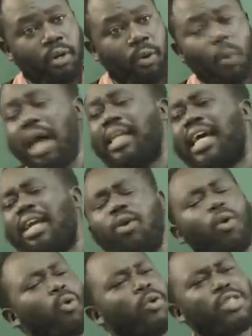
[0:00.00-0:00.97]
One can
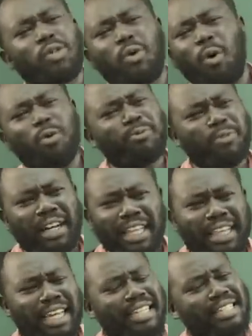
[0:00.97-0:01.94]
always go further their